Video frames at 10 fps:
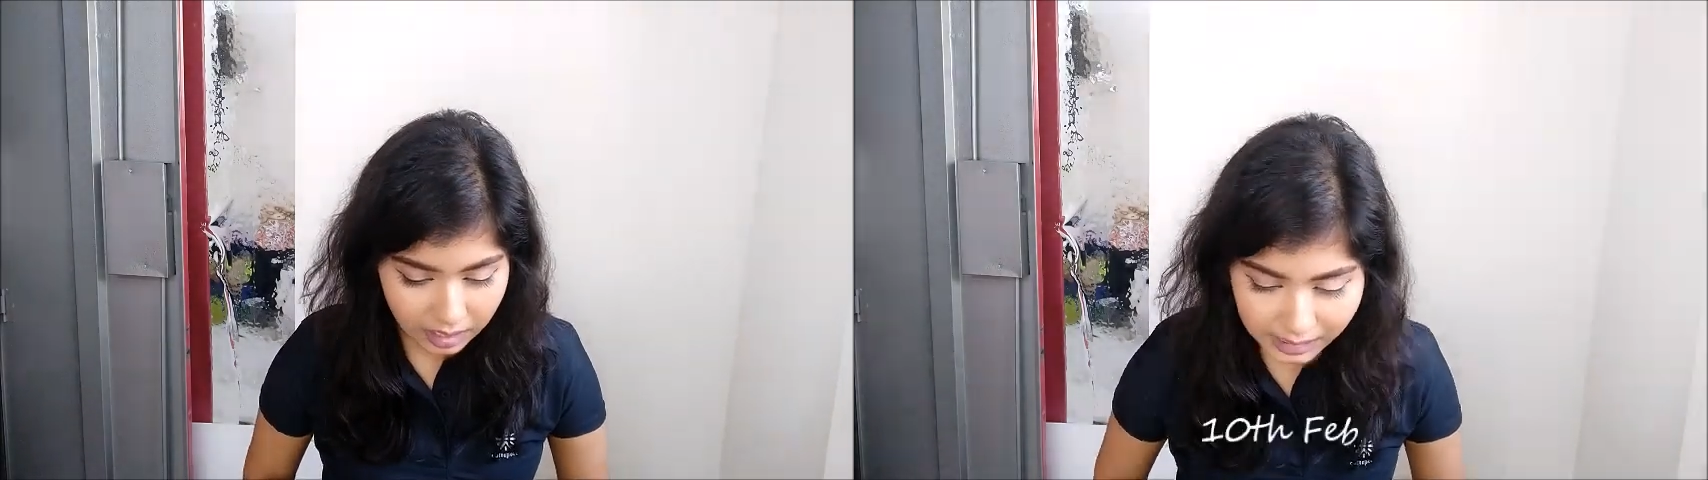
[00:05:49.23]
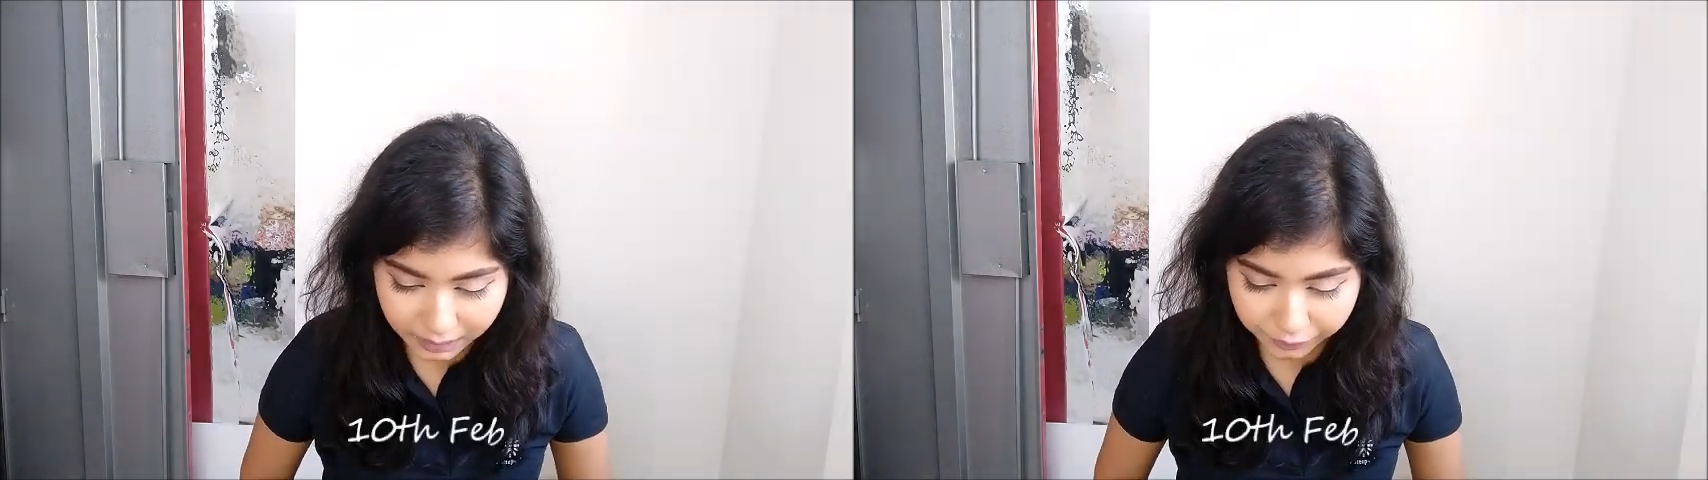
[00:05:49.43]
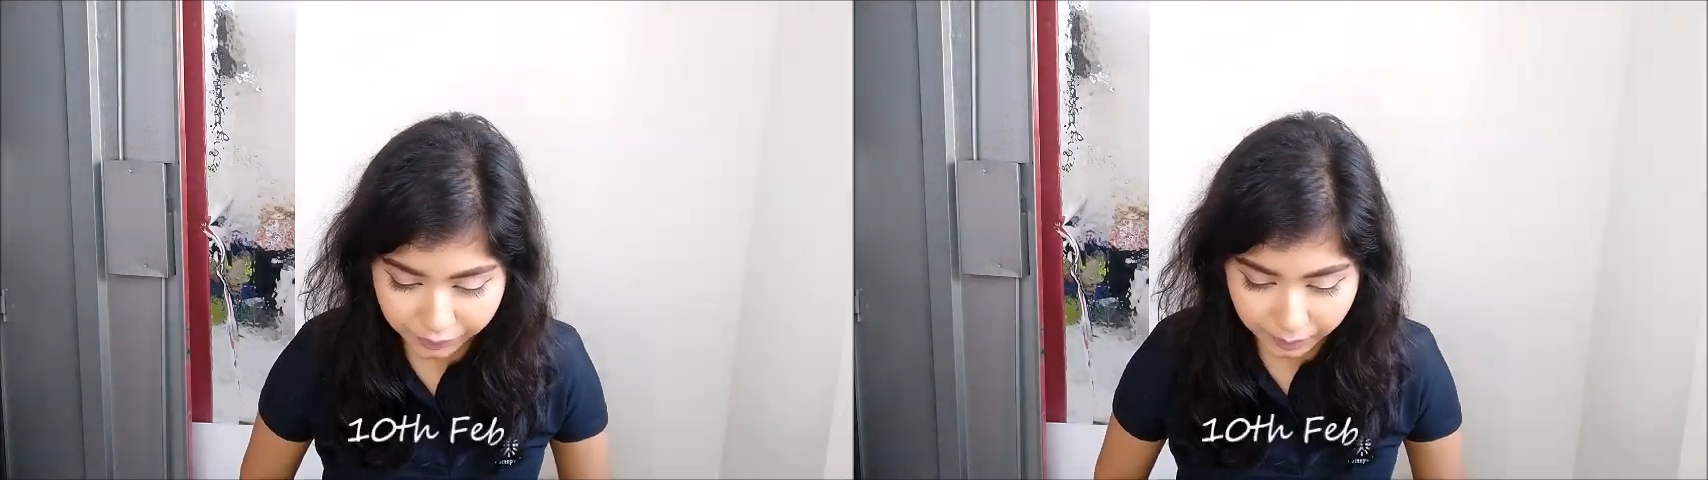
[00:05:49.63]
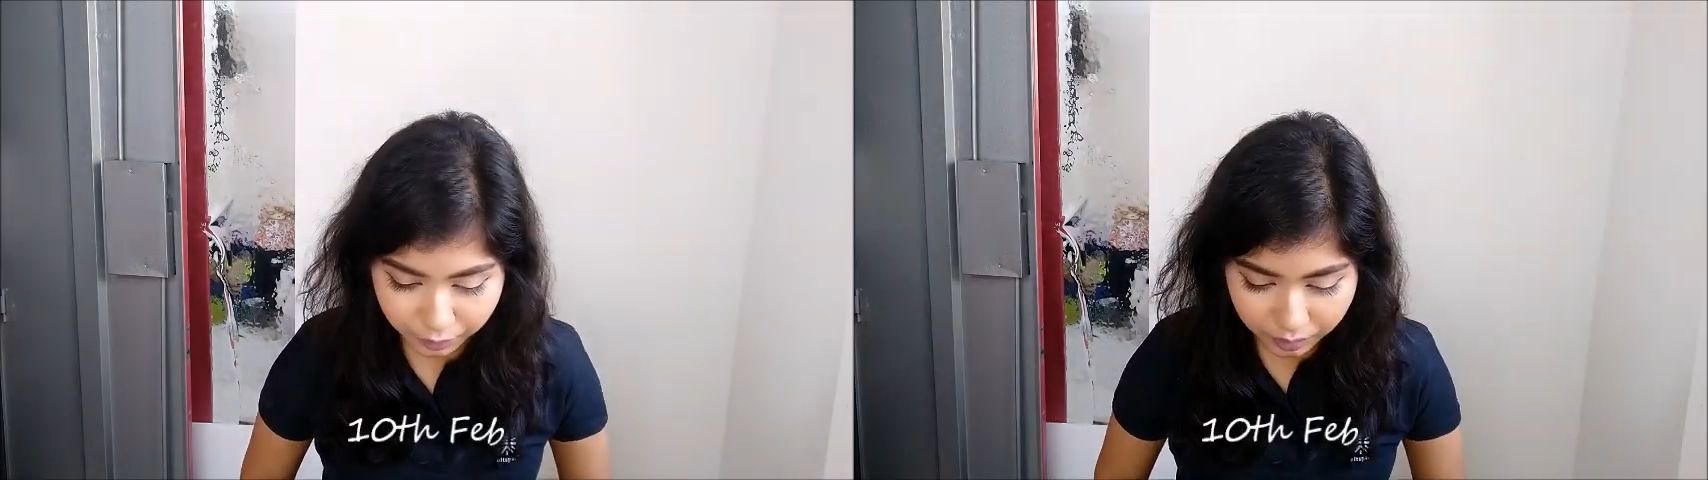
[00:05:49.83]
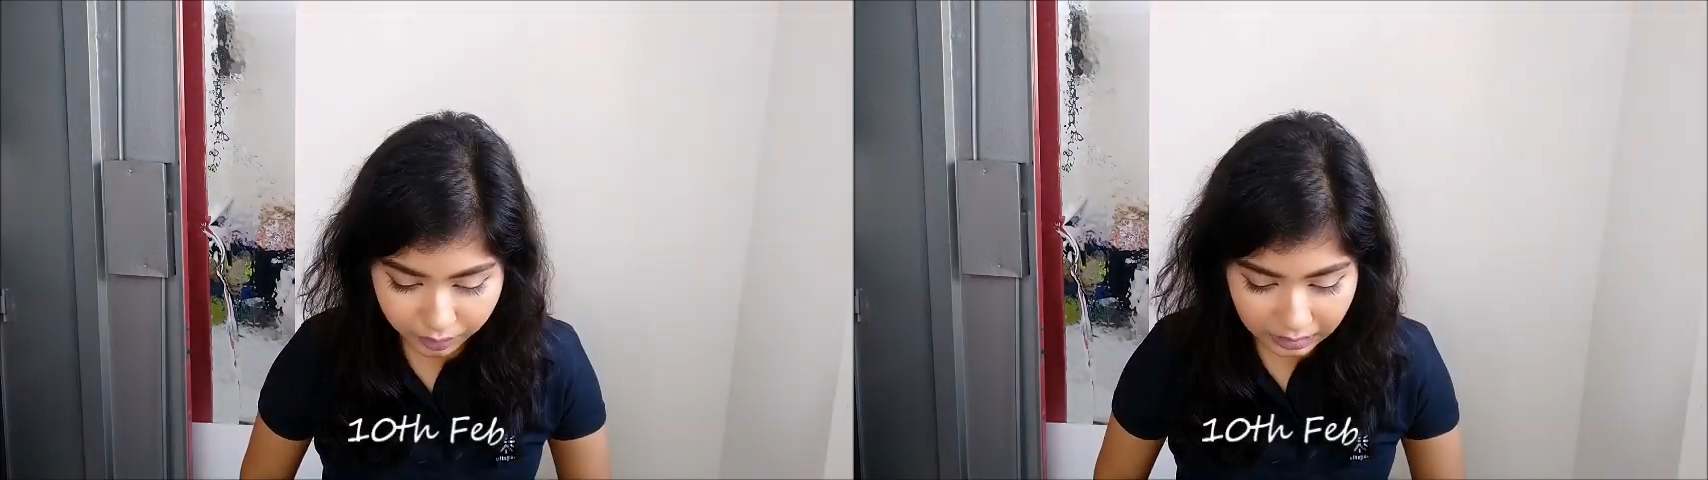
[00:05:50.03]
10th
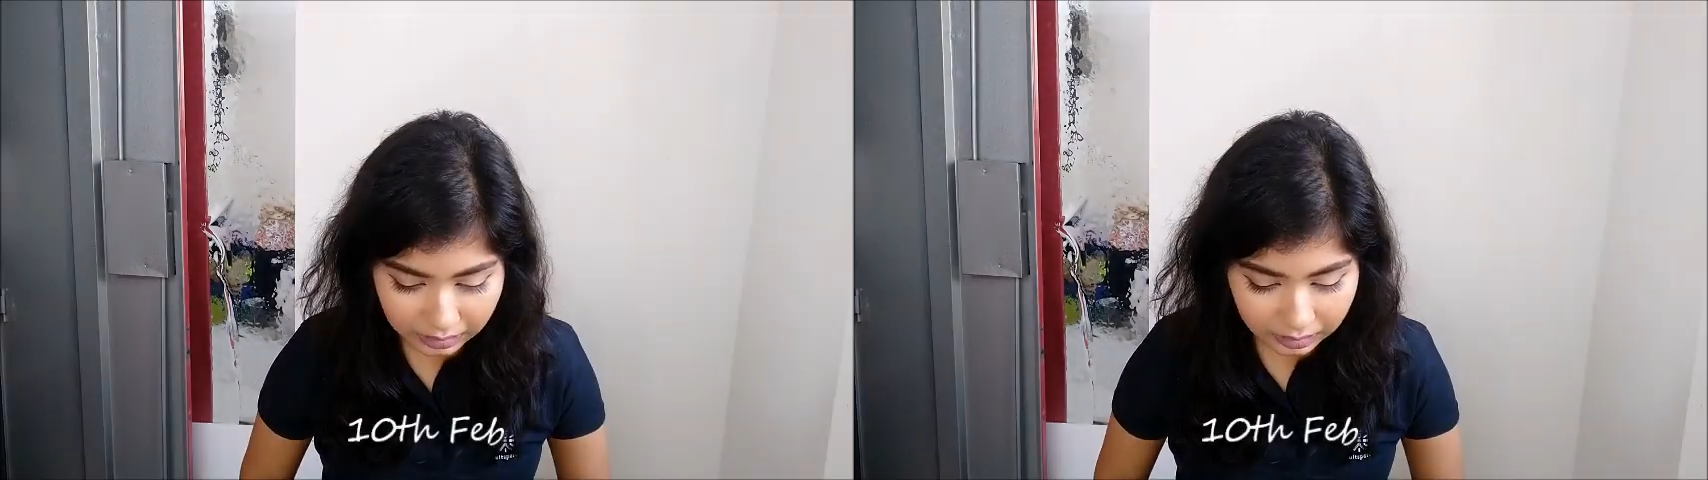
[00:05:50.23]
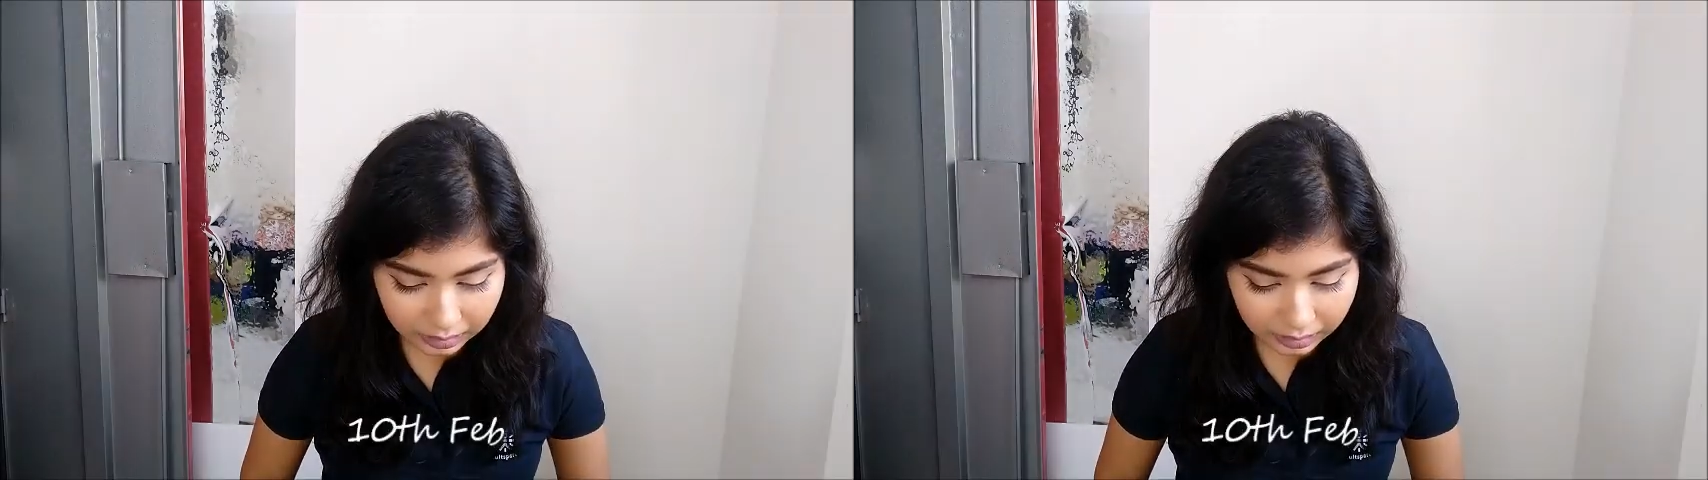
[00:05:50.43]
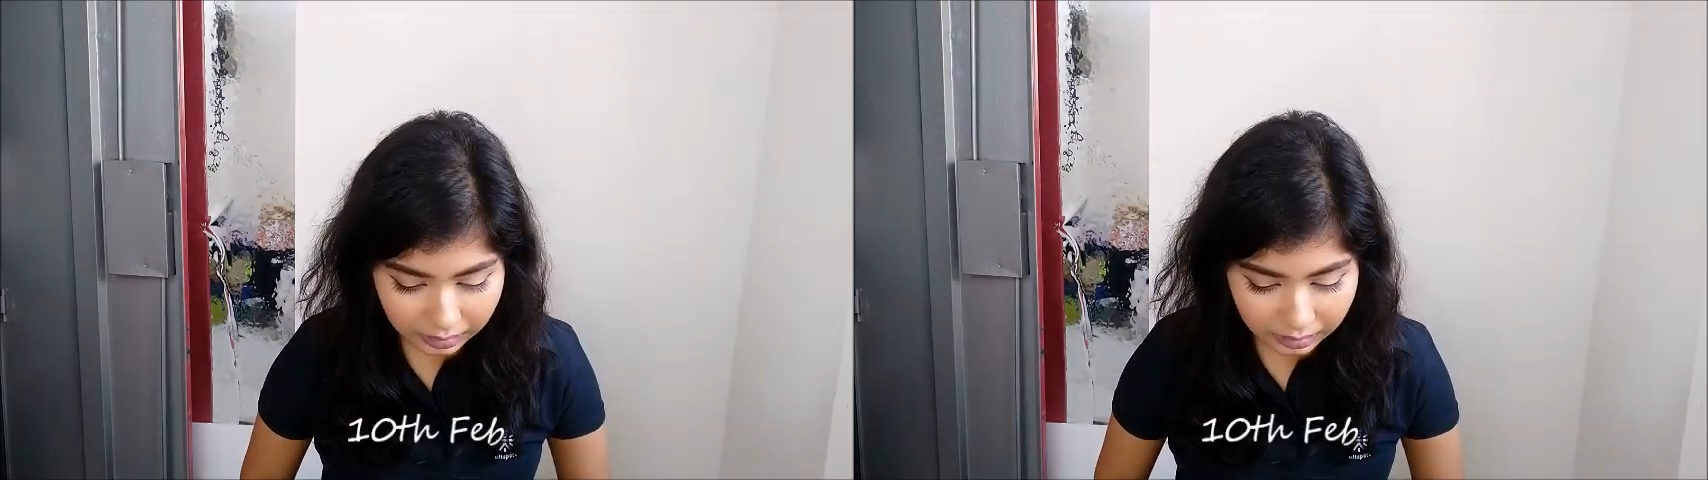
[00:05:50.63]
February.